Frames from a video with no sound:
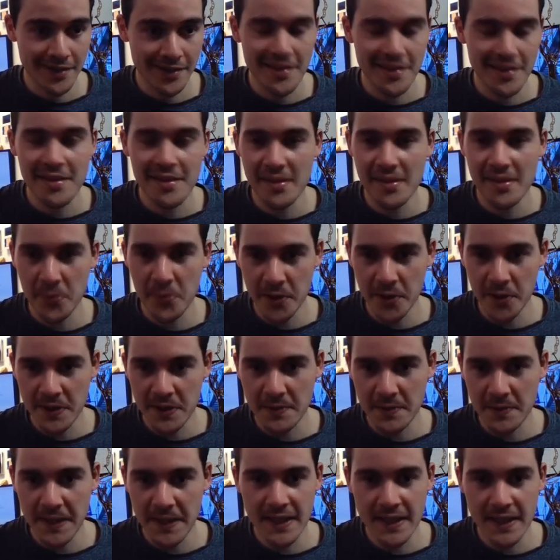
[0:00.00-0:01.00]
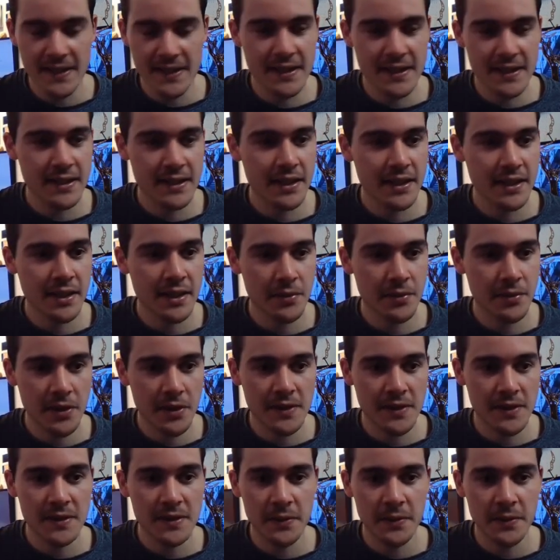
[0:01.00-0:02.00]
this is a workspace, a
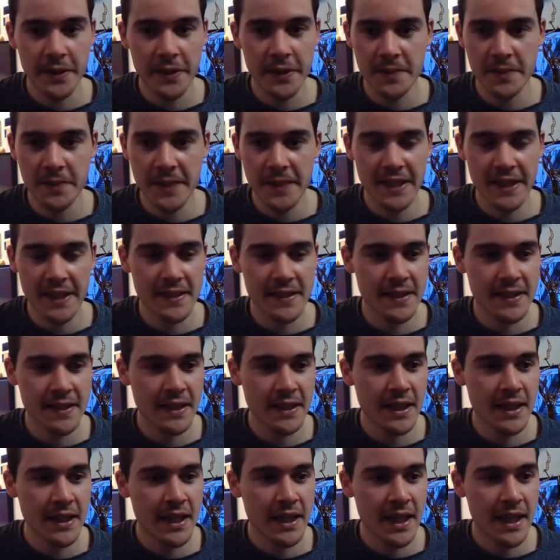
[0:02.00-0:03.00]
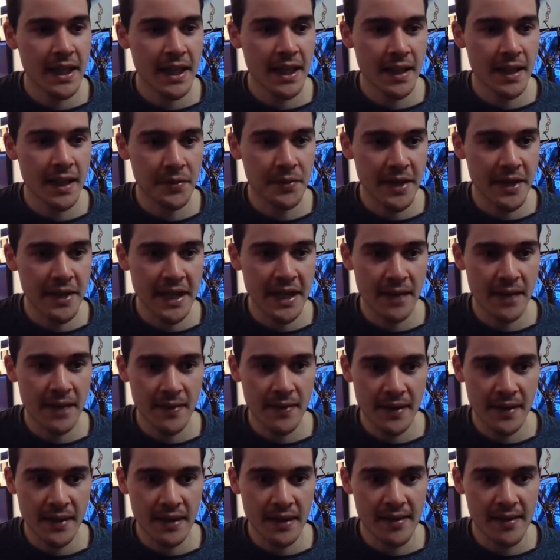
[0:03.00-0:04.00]
ROS workspace, and really
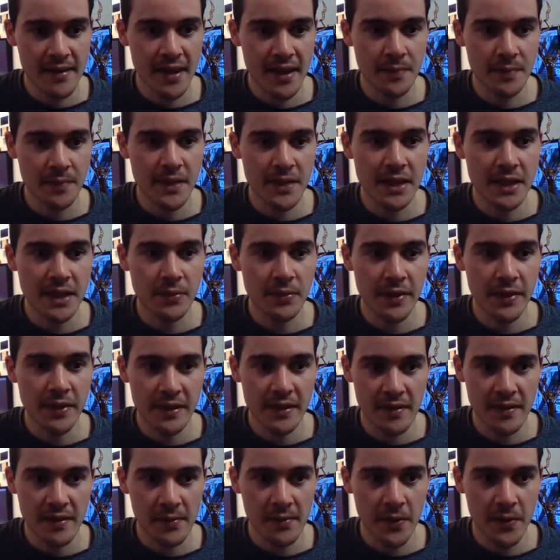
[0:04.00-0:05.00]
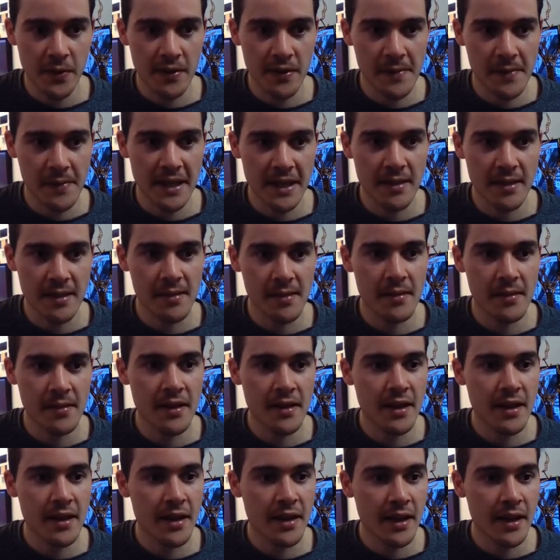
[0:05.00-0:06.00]
everything is happening within this workspace.
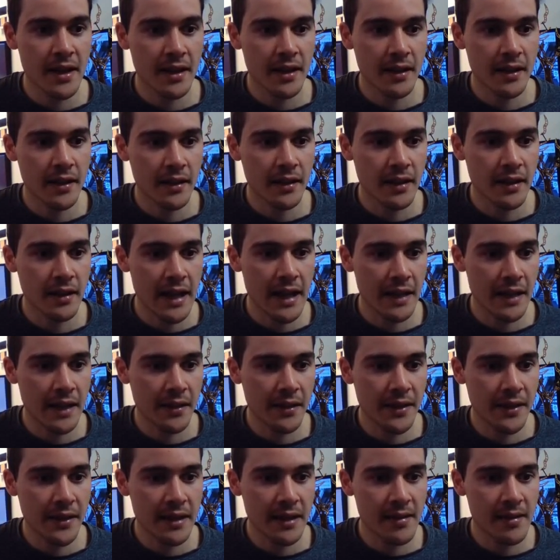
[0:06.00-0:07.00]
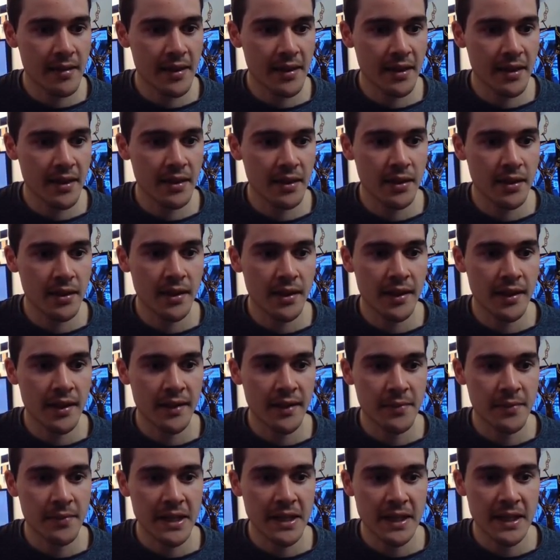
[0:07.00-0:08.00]
Other things here
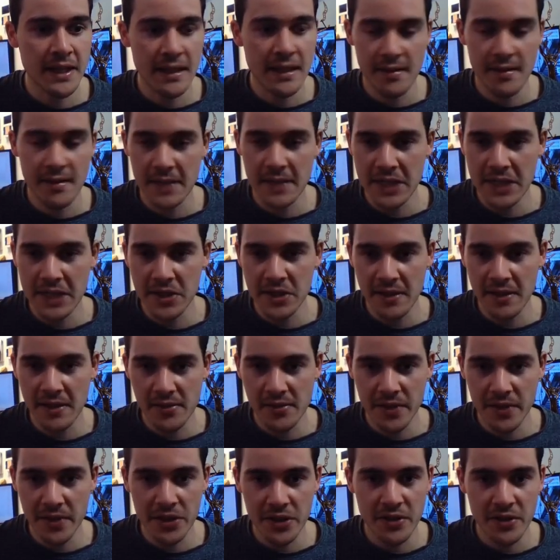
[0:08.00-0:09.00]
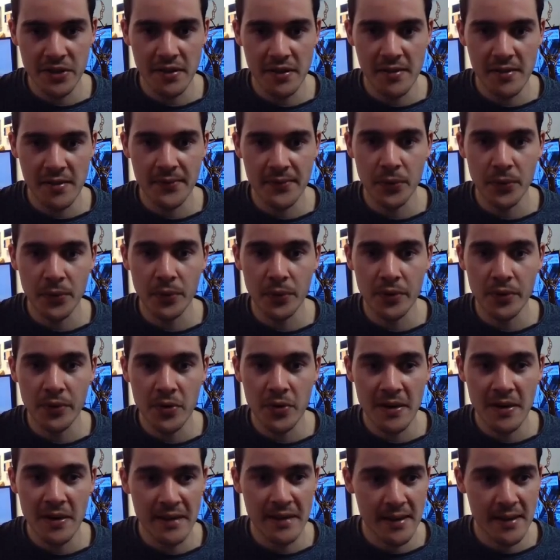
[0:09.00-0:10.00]
have been installation instructions for the
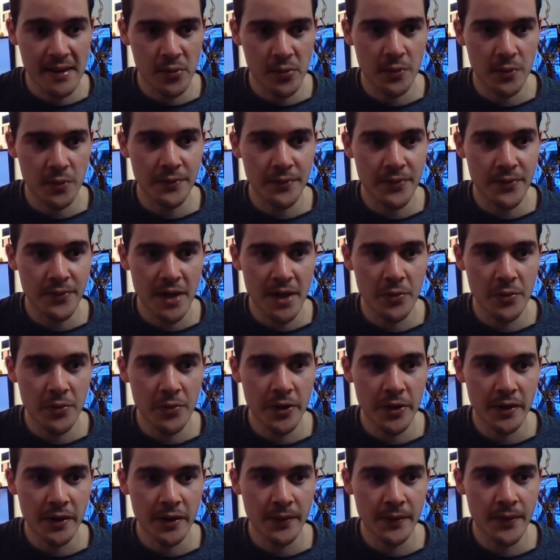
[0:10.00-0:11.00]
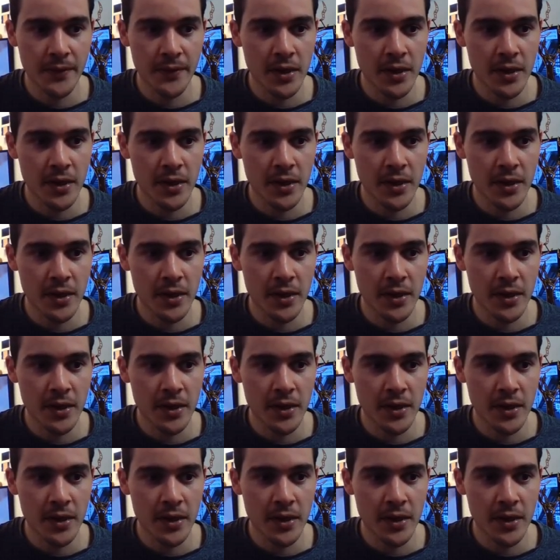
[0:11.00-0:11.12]
Crazy Swarm framework.